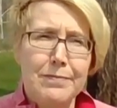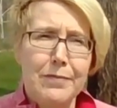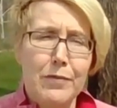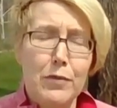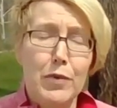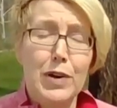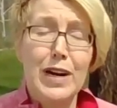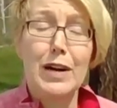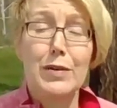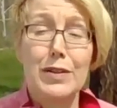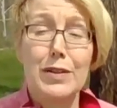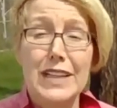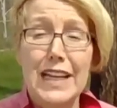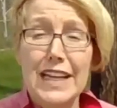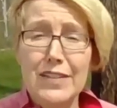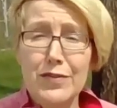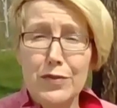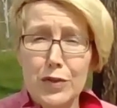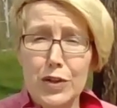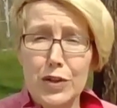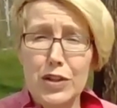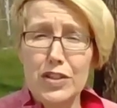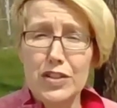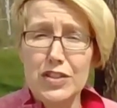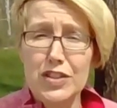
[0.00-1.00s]
what I would like
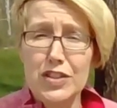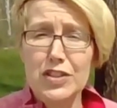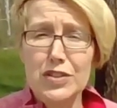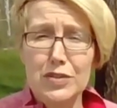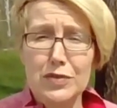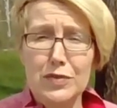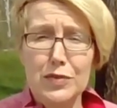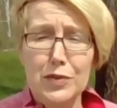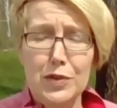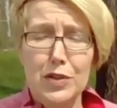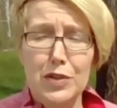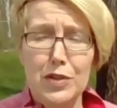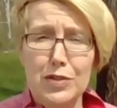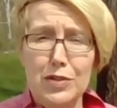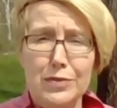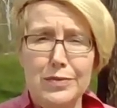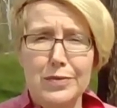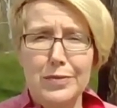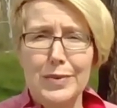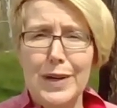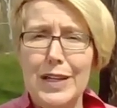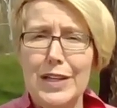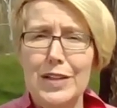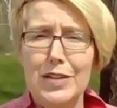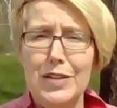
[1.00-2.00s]
for you to do
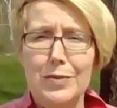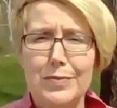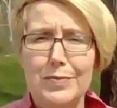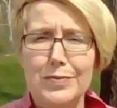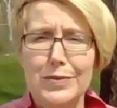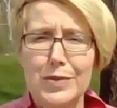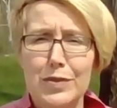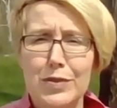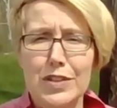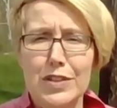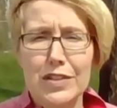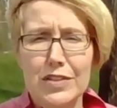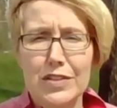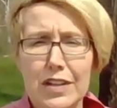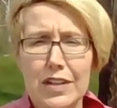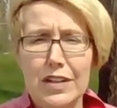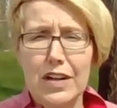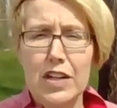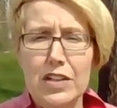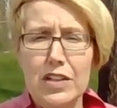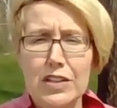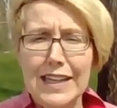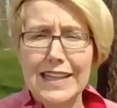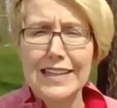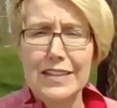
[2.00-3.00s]
while you're doing your
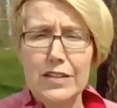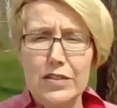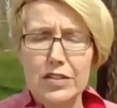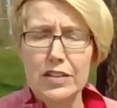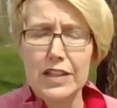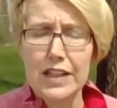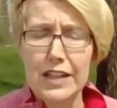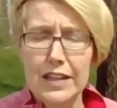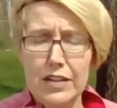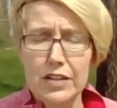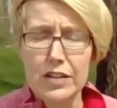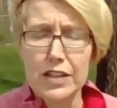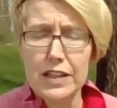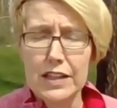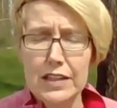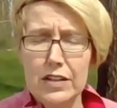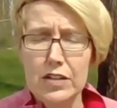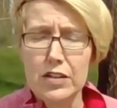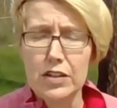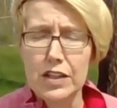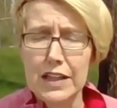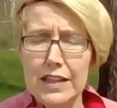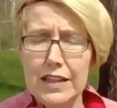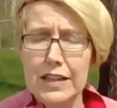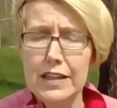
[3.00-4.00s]
online learning or
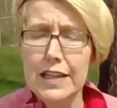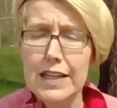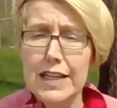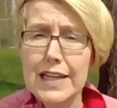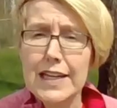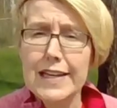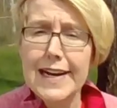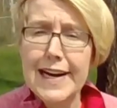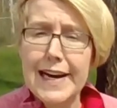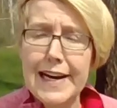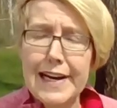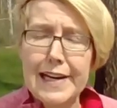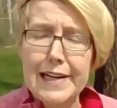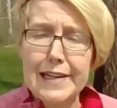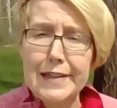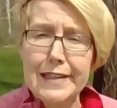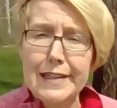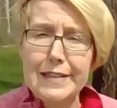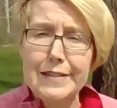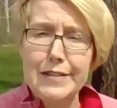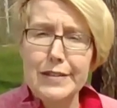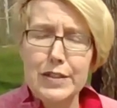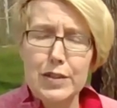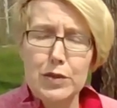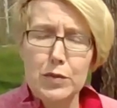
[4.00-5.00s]
e-learning
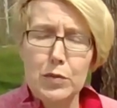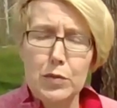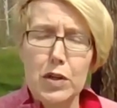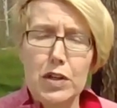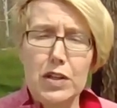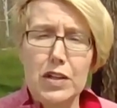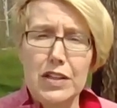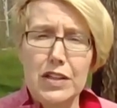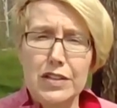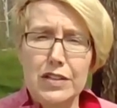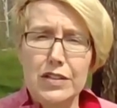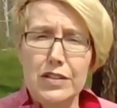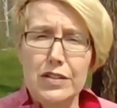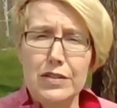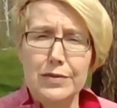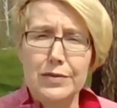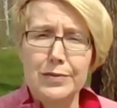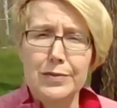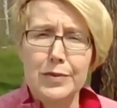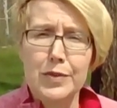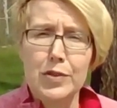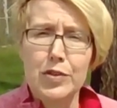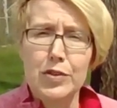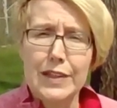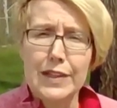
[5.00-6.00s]
is to work on your
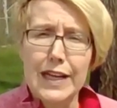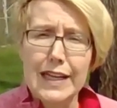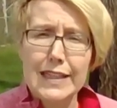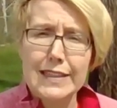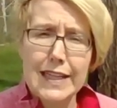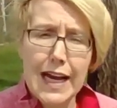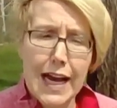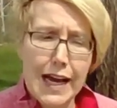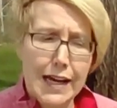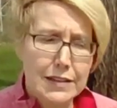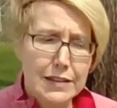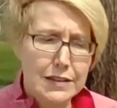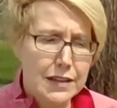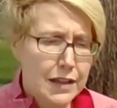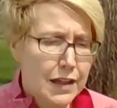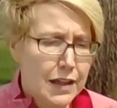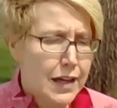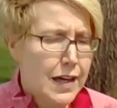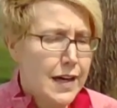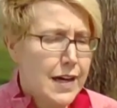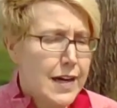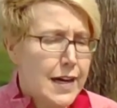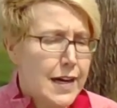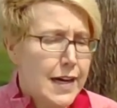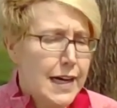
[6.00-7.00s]
Create task
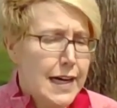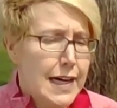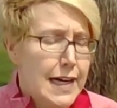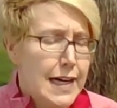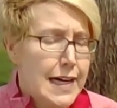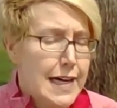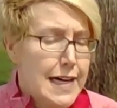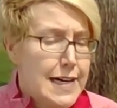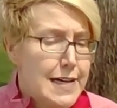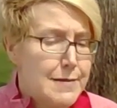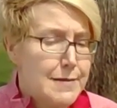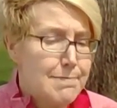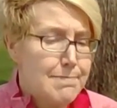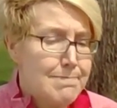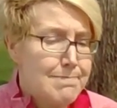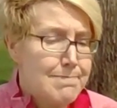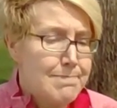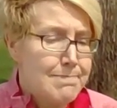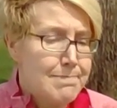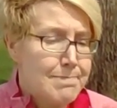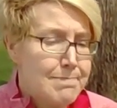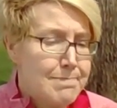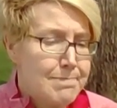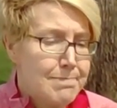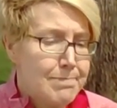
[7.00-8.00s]
and
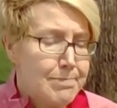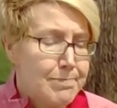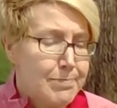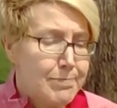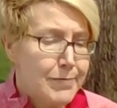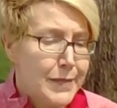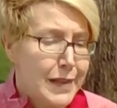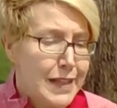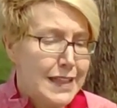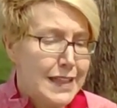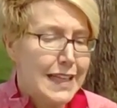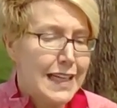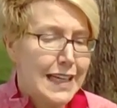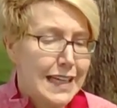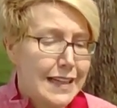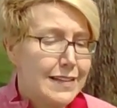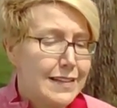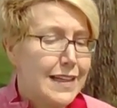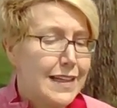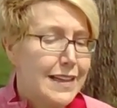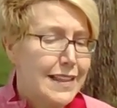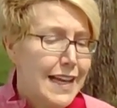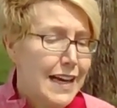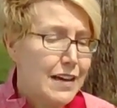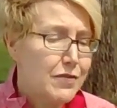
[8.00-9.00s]

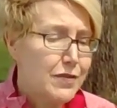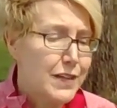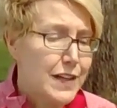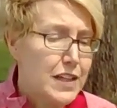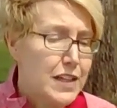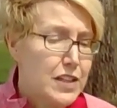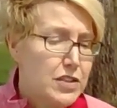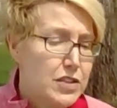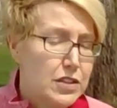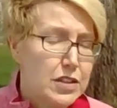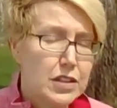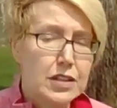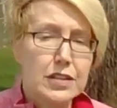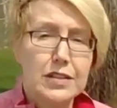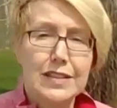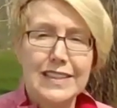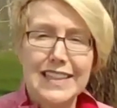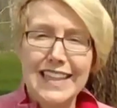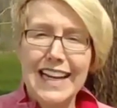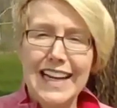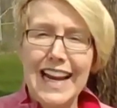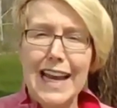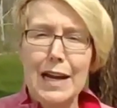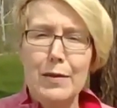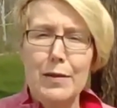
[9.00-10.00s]
get that finished
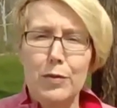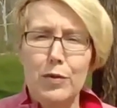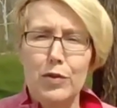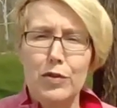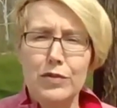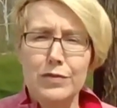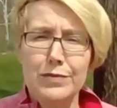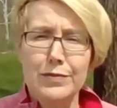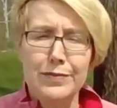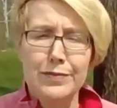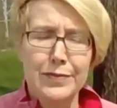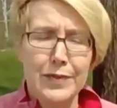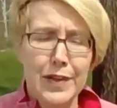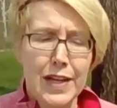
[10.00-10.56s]
in April.